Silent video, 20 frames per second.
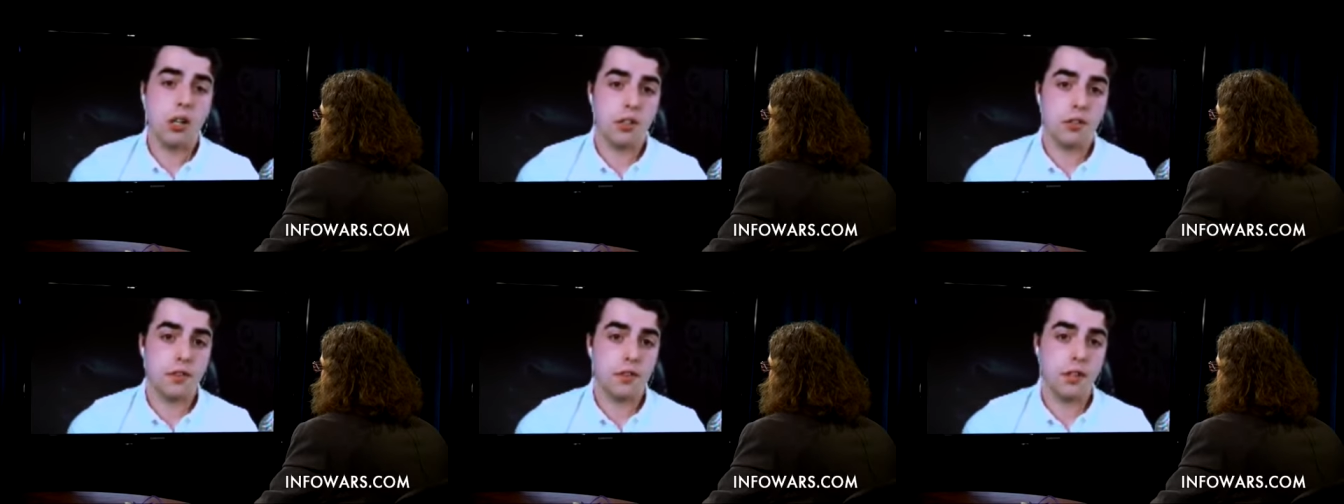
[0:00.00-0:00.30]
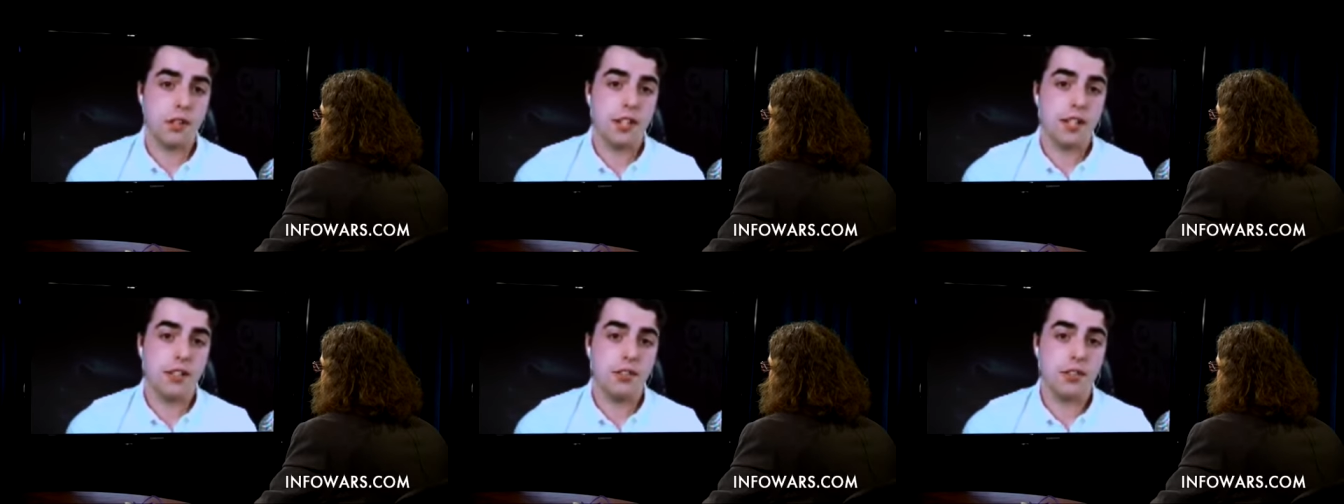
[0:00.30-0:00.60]
for the
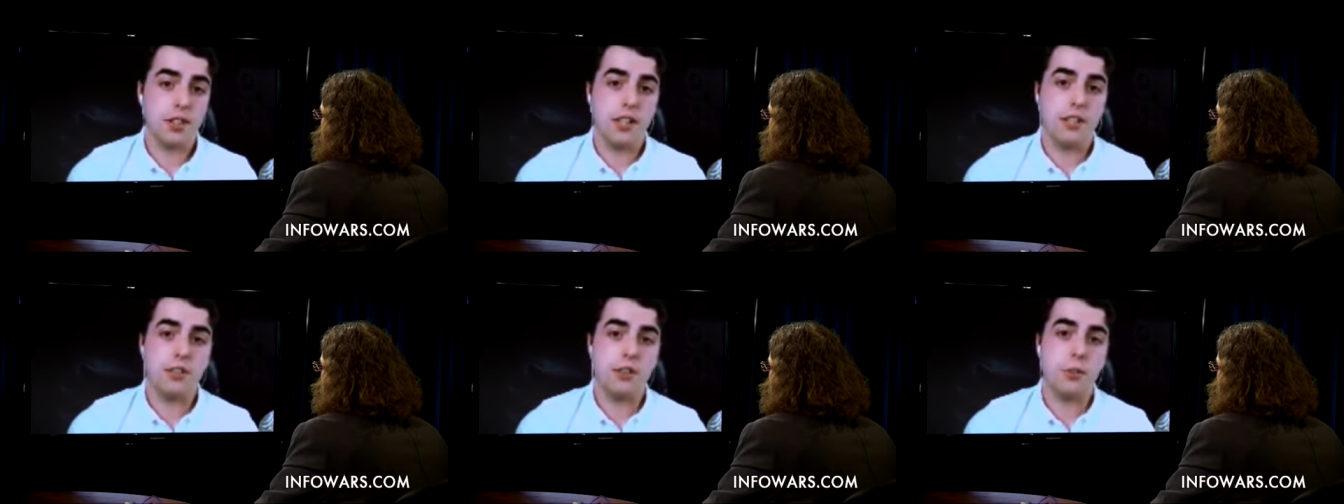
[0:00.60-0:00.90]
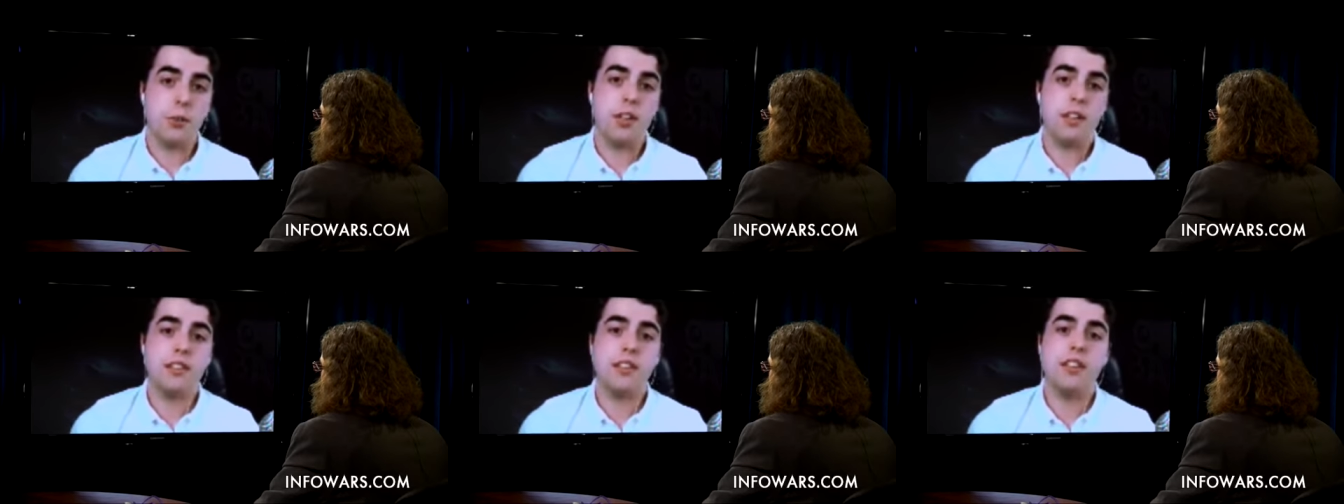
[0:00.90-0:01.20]
United States
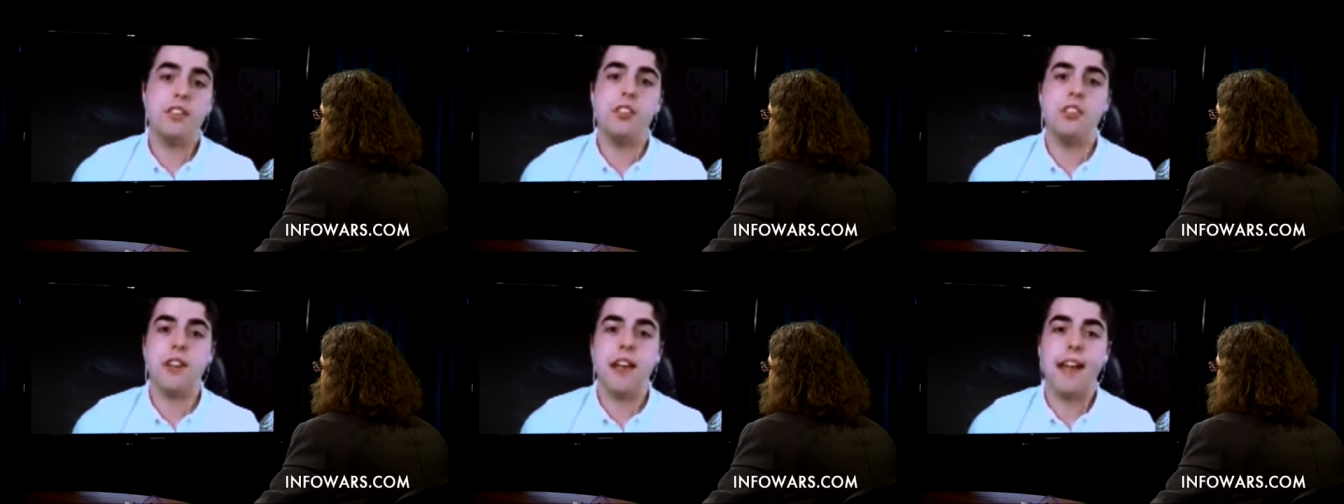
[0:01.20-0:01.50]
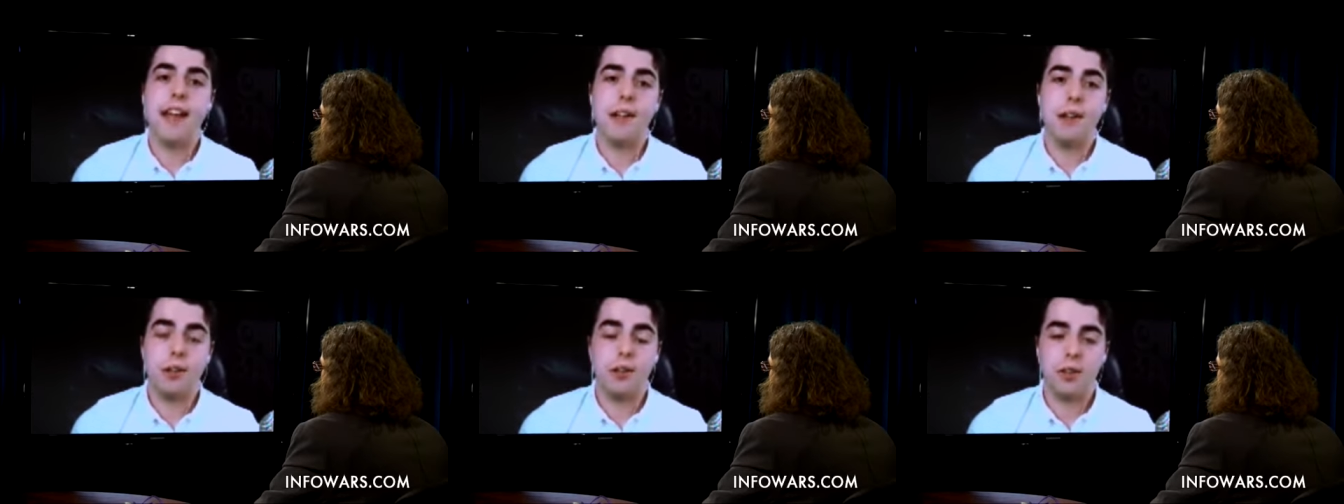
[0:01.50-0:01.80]
went to
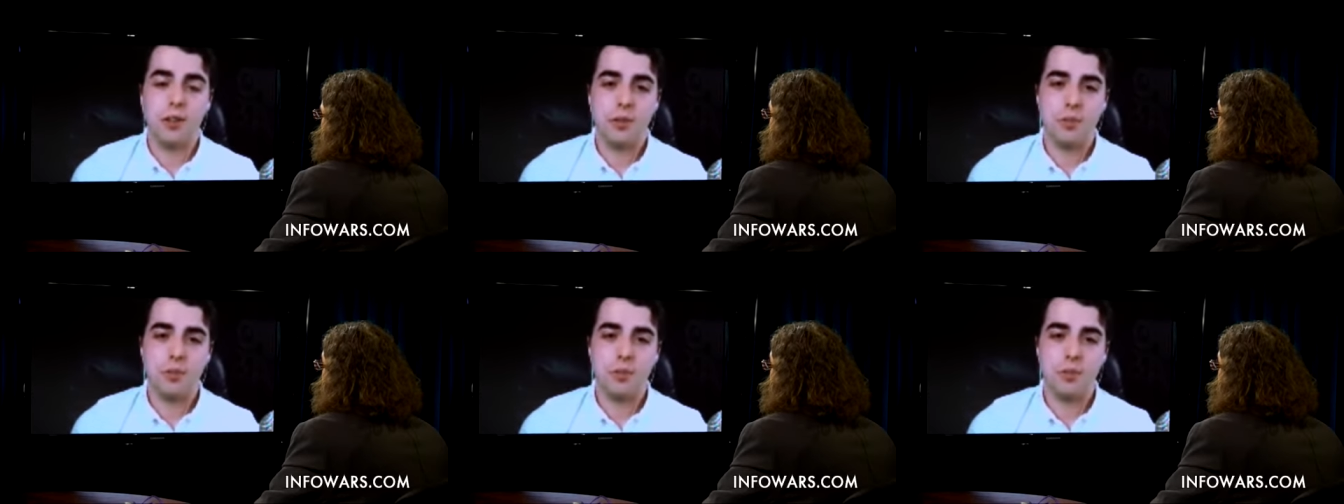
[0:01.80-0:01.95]
jail